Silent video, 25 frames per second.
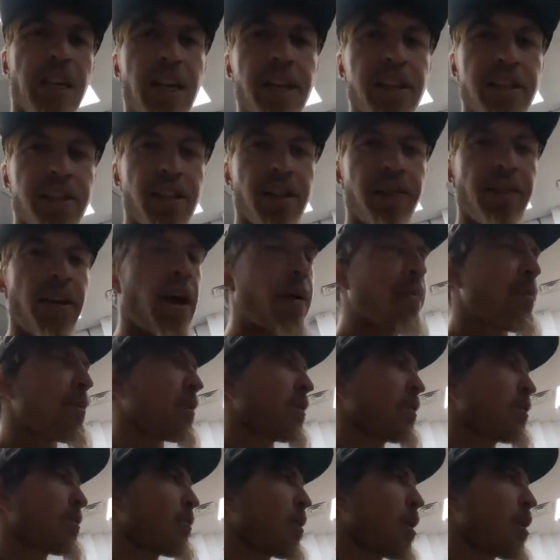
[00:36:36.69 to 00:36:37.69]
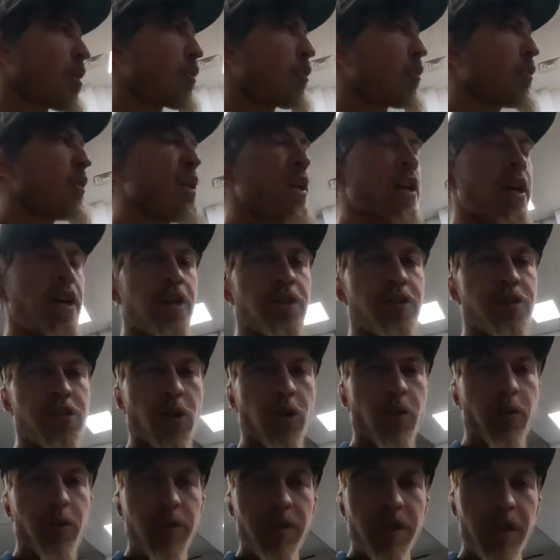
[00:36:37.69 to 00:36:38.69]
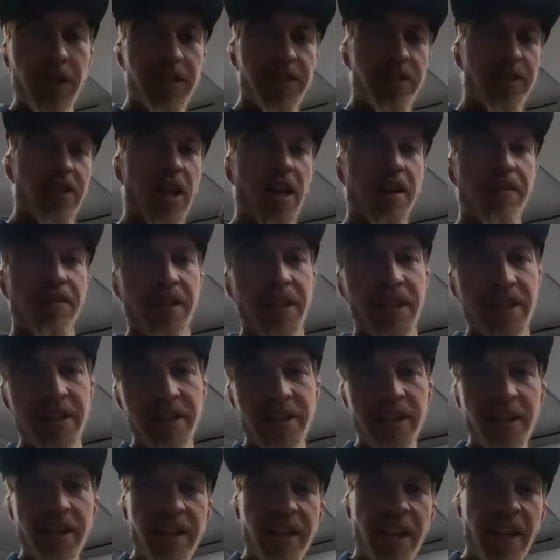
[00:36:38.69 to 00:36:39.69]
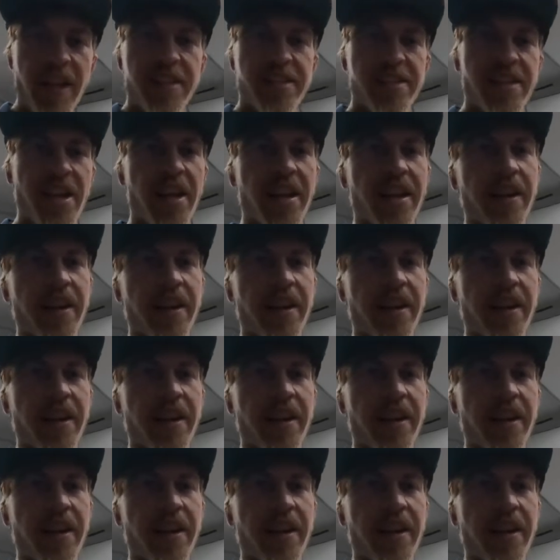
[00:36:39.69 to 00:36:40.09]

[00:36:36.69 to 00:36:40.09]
lot of stuff happening tomorrow. So let's dive into the next day